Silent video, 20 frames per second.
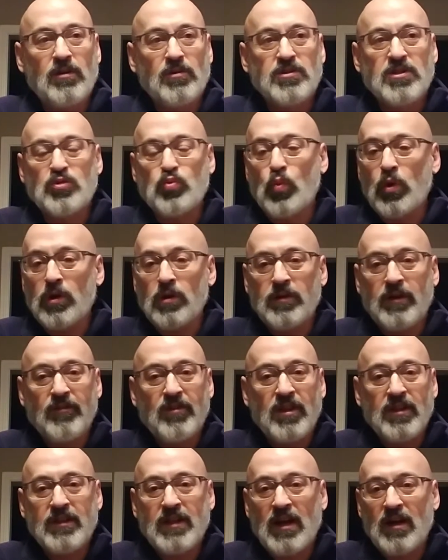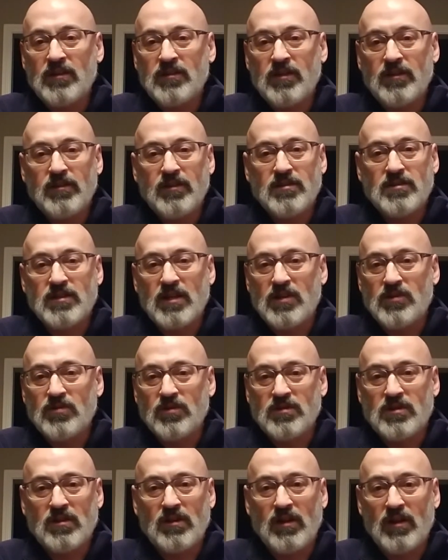Just whittled everything down to the
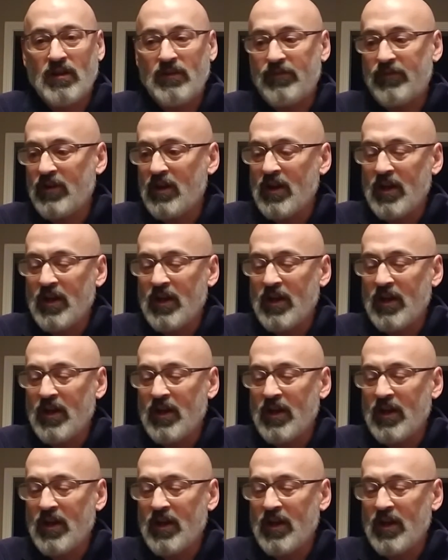essentials in life.